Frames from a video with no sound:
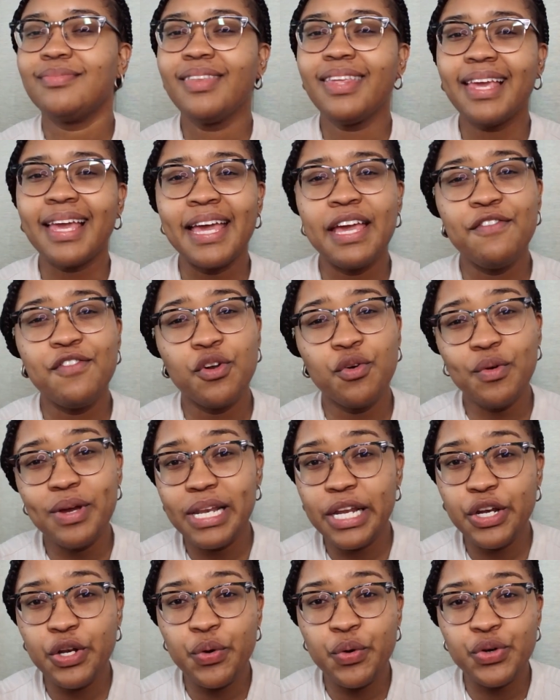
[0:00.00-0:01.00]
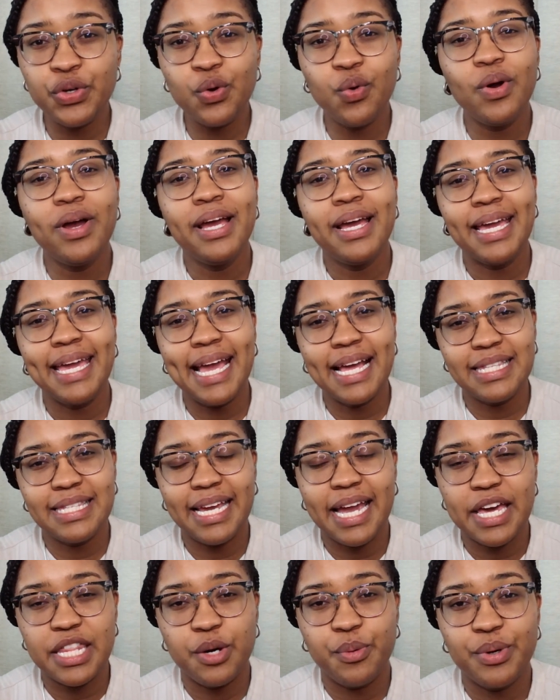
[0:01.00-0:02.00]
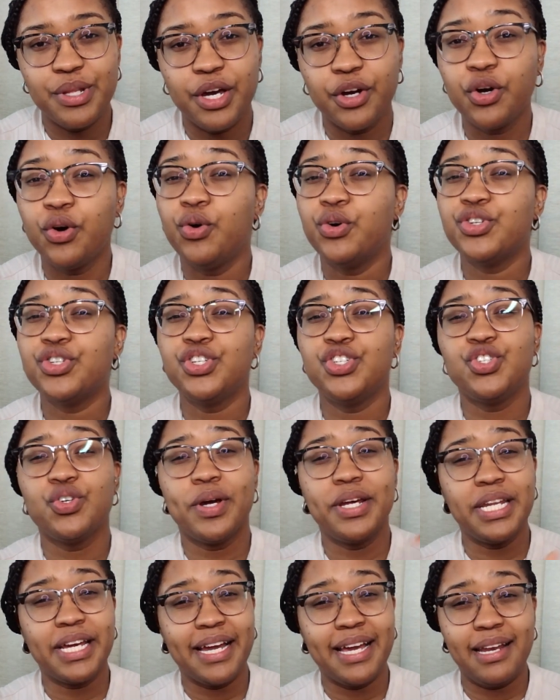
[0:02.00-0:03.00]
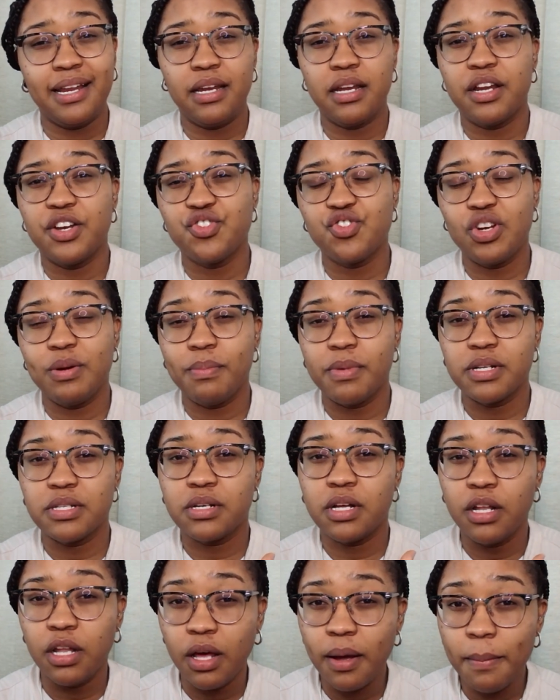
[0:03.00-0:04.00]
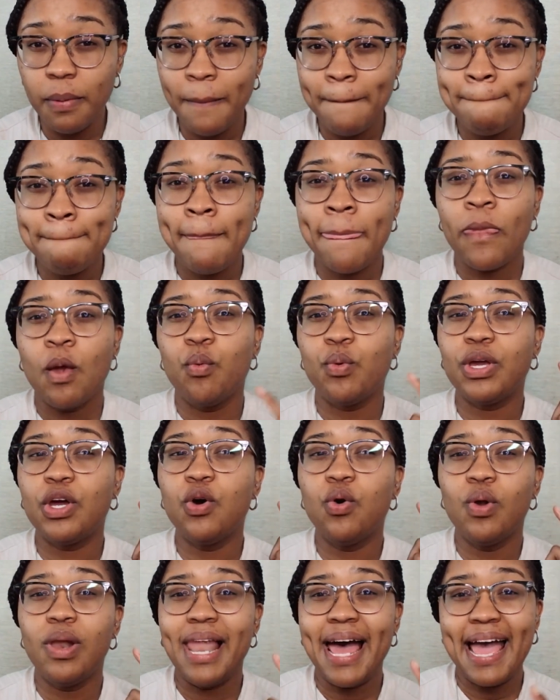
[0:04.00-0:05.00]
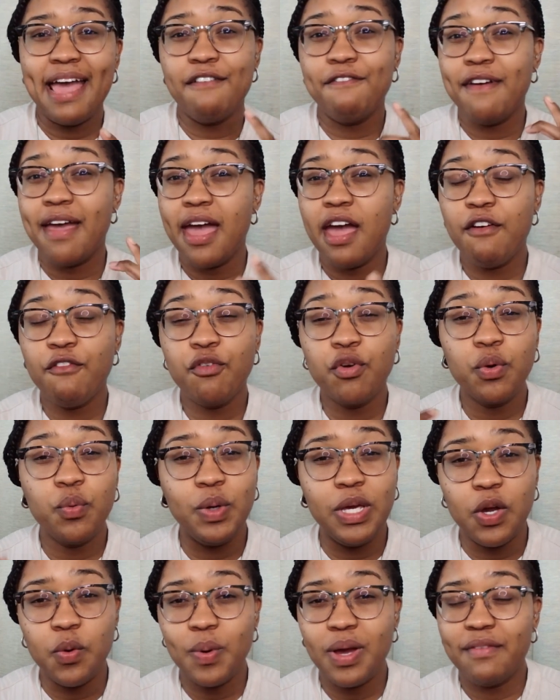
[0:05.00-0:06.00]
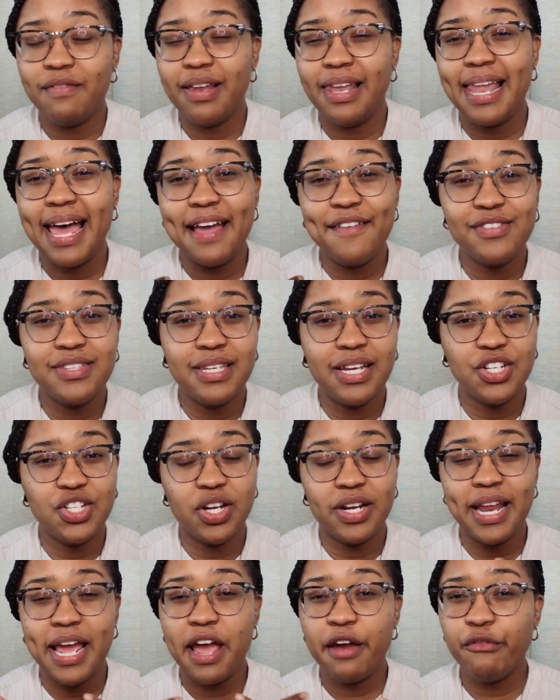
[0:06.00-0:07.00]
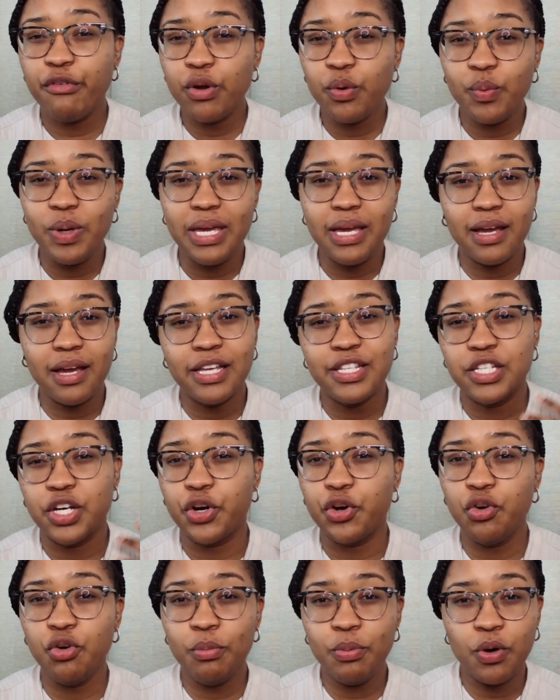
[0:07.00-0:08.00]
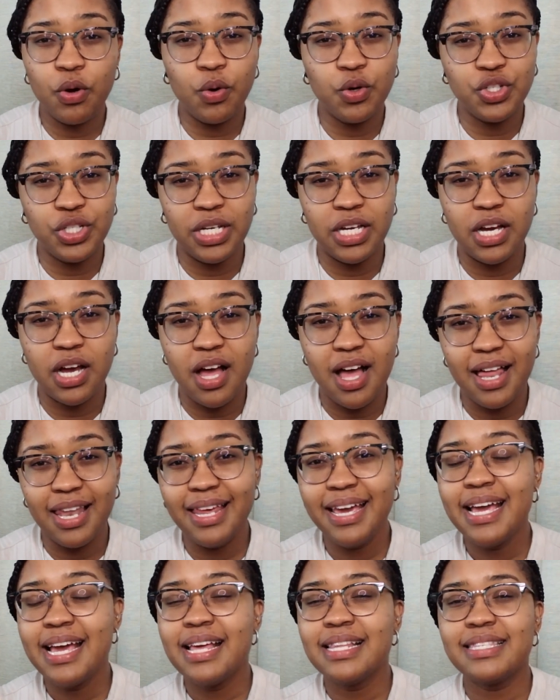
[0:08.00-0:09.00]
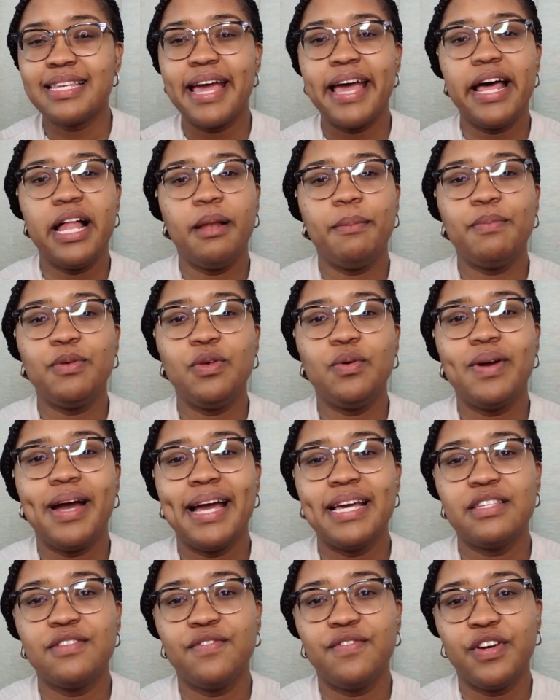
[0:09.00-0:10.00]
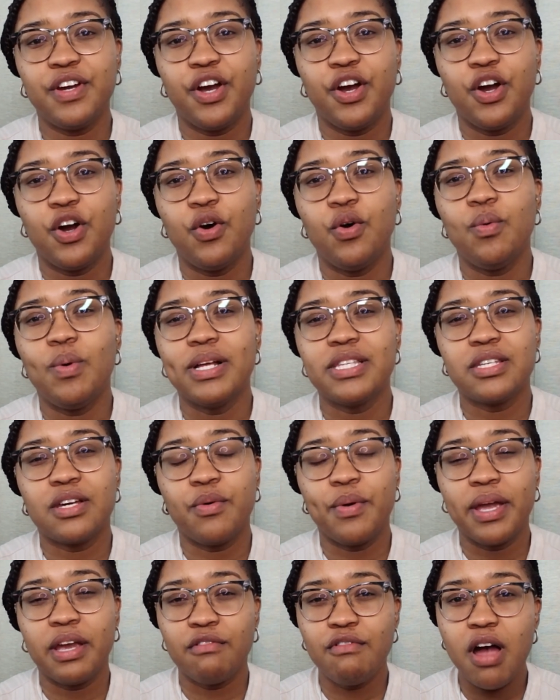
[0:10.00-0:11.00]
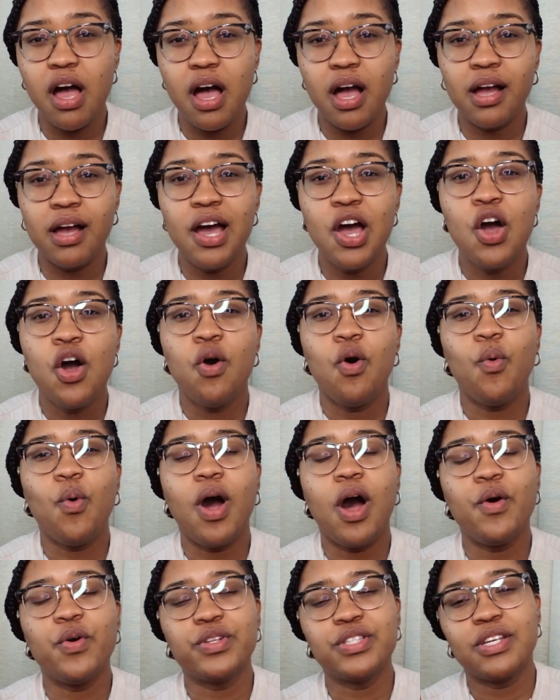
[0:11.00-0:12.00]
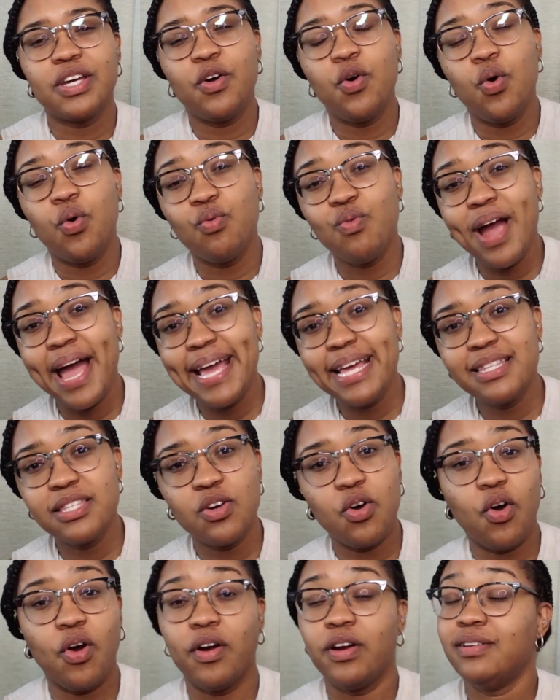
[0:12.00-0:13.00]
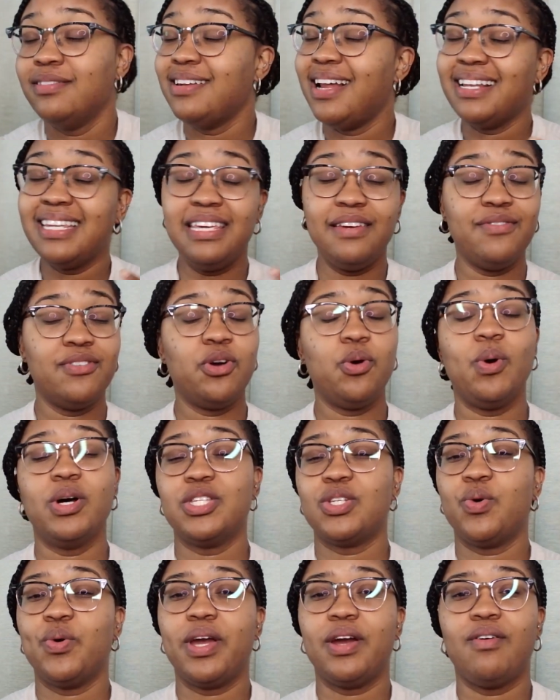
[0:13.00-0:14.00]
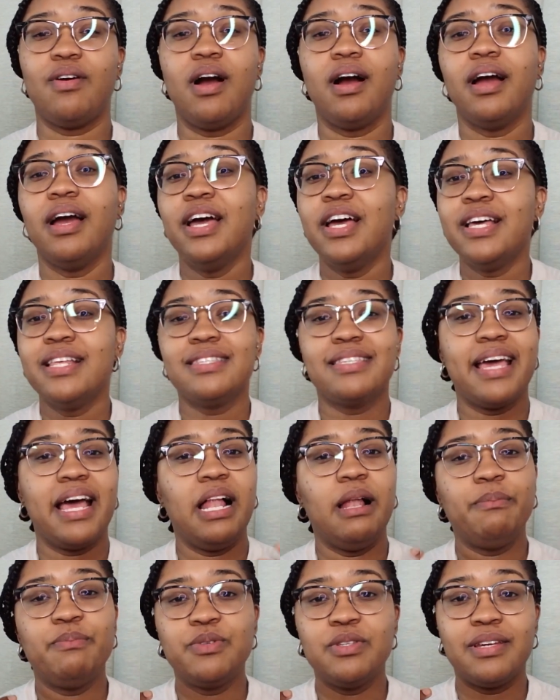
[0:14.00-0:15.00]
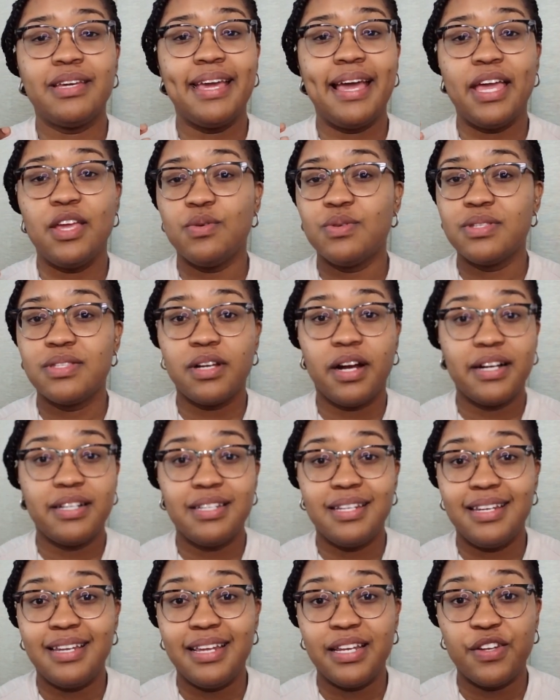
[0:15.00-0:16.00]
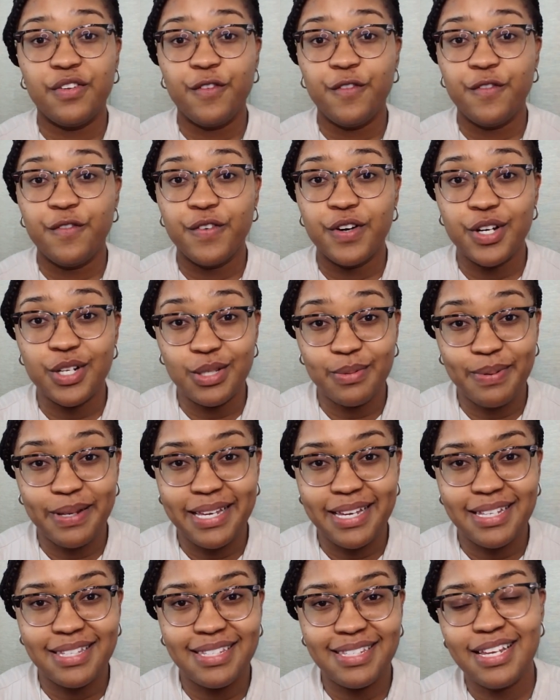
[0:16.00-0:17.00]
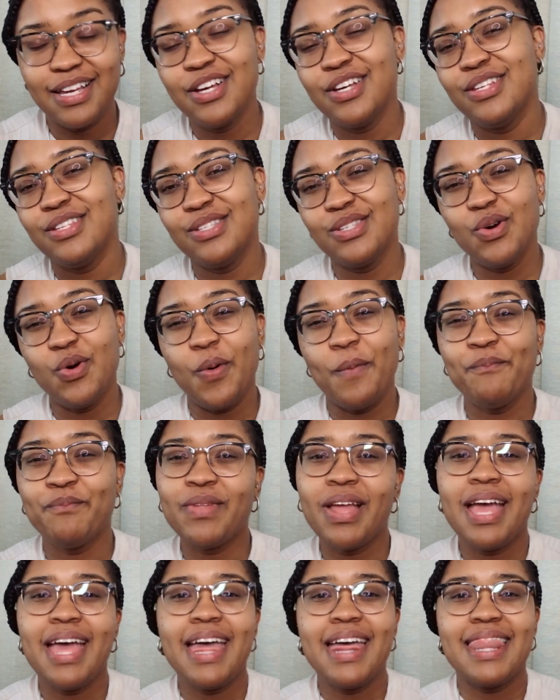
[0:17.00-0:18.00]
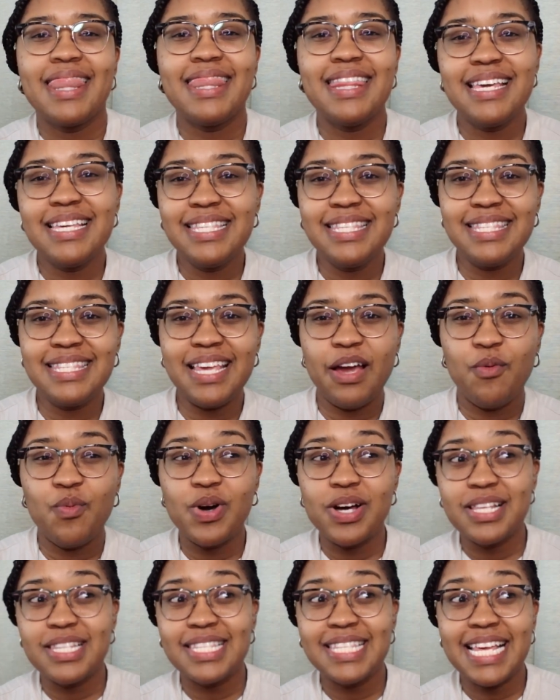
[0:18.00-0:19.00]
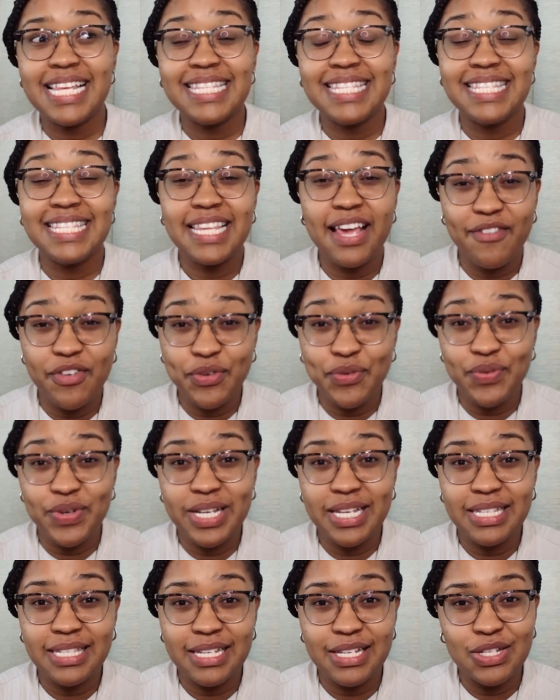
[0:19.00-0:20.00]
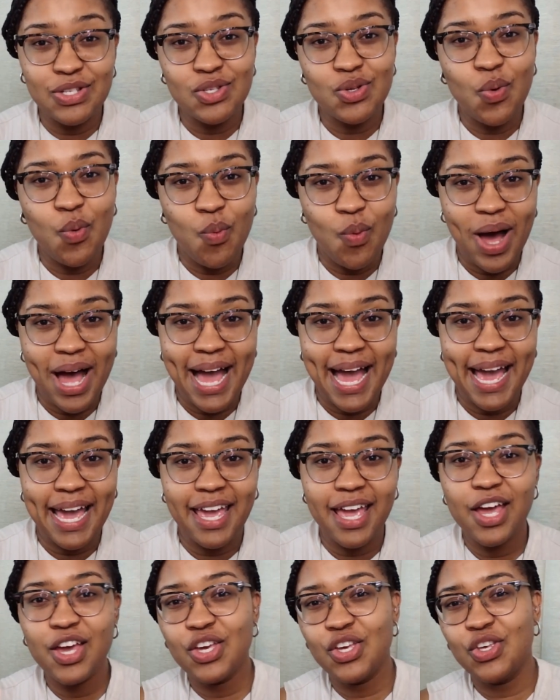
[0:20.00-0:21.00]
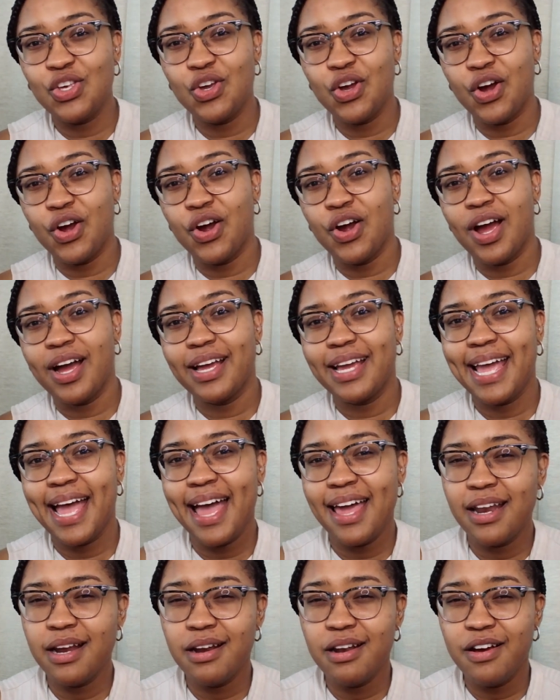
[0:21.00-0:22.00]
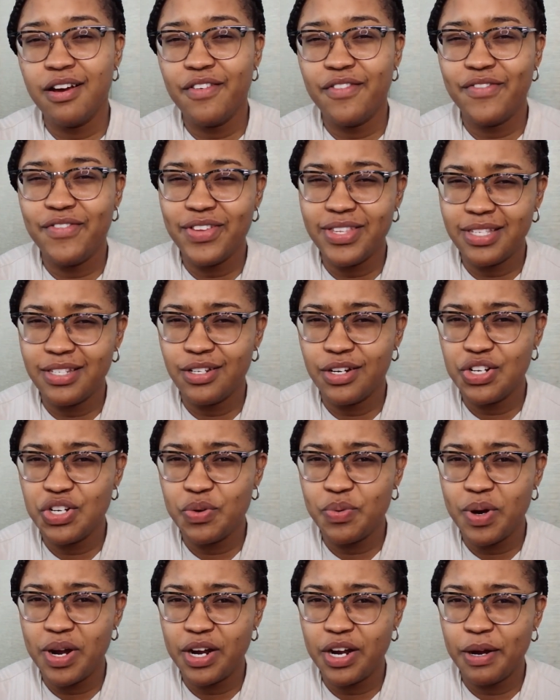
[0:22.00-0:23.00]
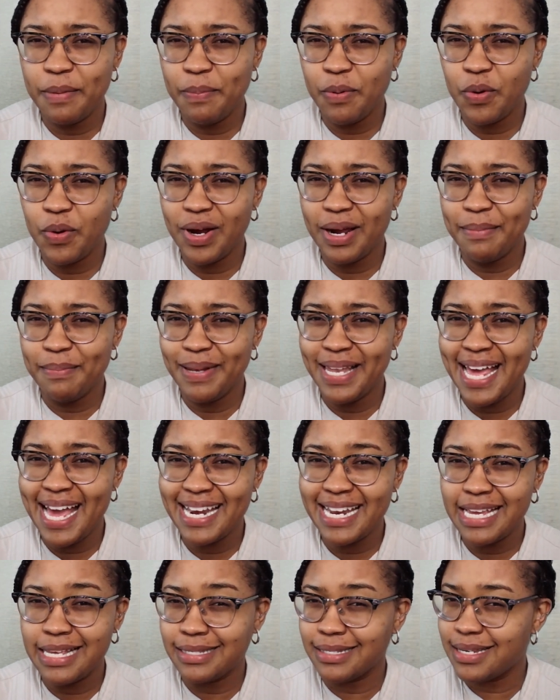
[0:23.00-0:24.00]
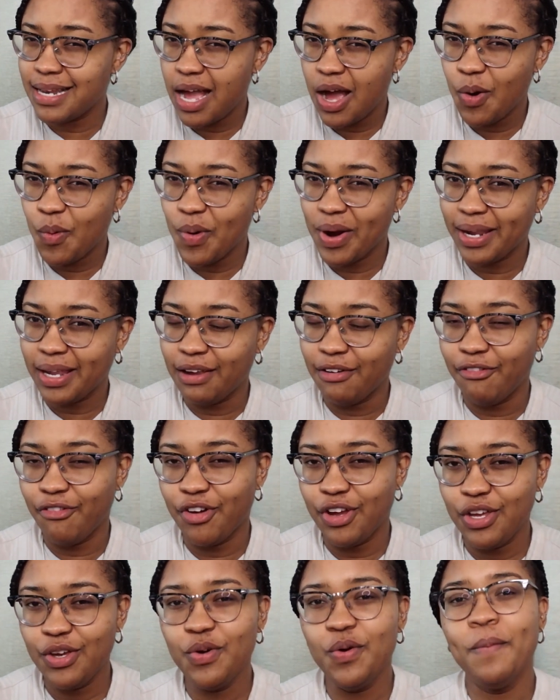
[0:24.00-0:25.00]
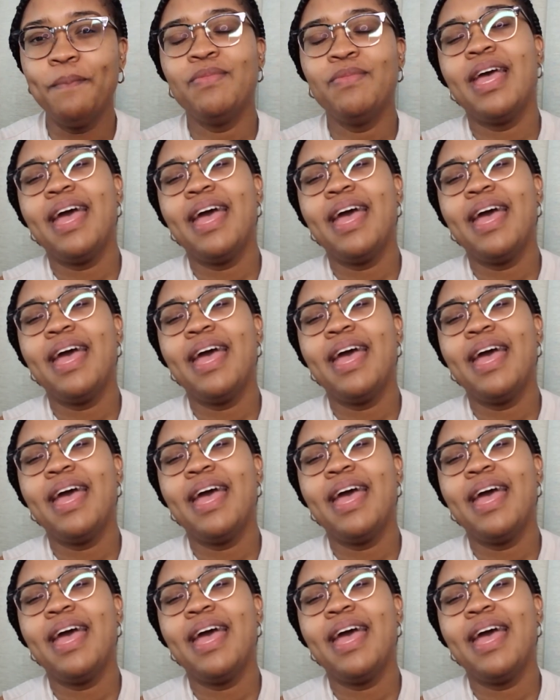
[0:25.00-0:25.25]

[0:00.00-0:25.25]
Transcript: If you really don't know, get together with a coach. Join the Canadian Dreamers Club. We go live every week. We have a live session every week. It's a group coaching call to help you guys figure out what's going wrong, how to go right, or not even what's going wrong, to help to get you started in the first place. So this was 7 reasons why your Canada Visitor to Worker program plan is not working for you.